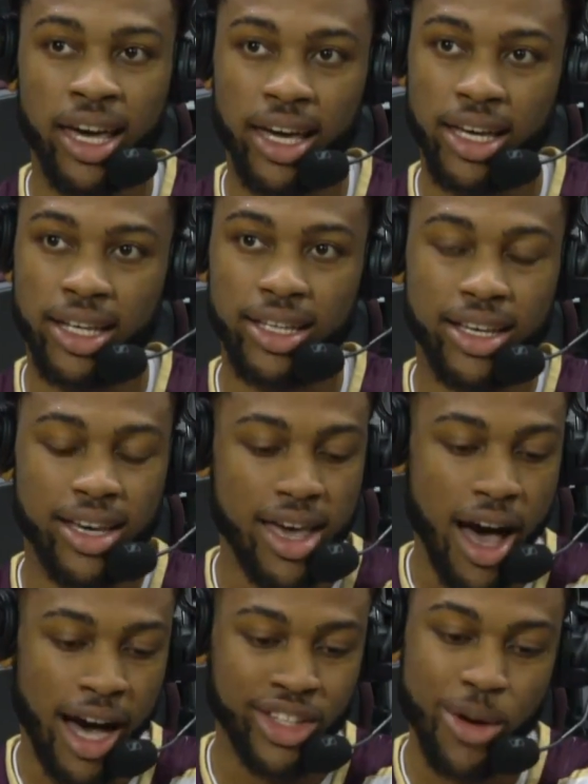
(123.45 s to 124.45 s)
And
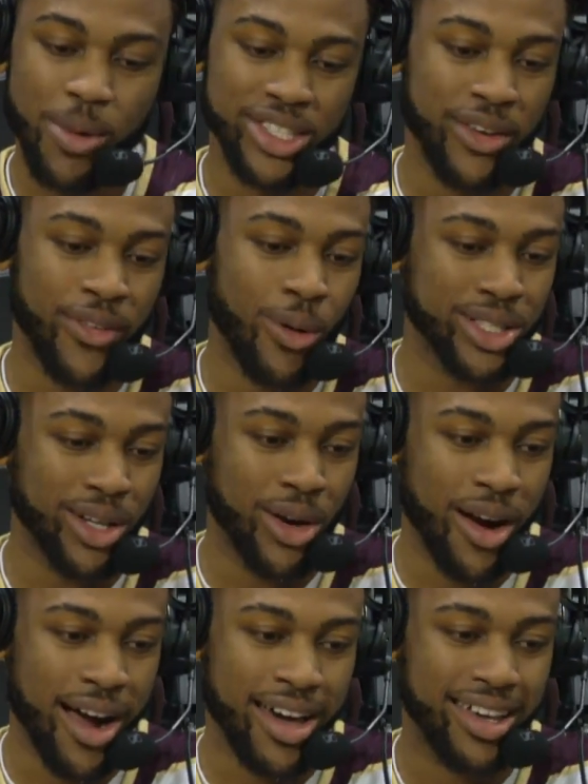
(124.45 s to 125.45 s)
I told myself I wasn't going to
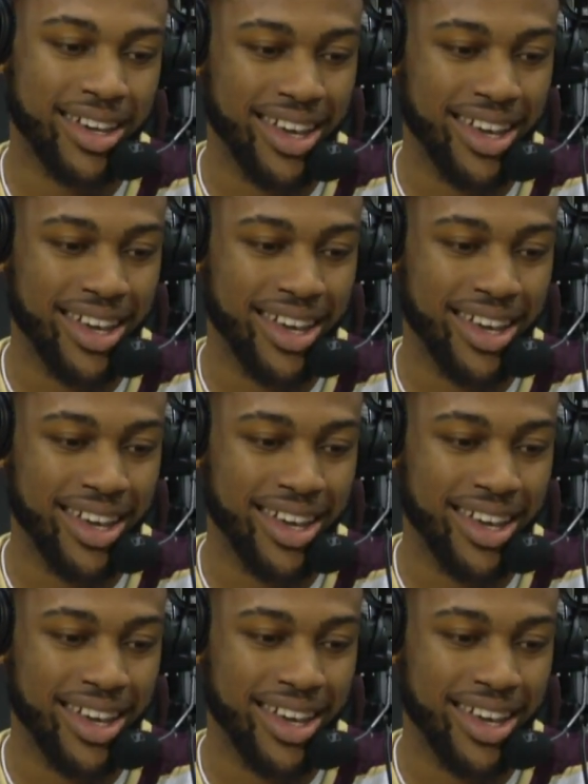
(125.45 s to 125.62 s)
cry.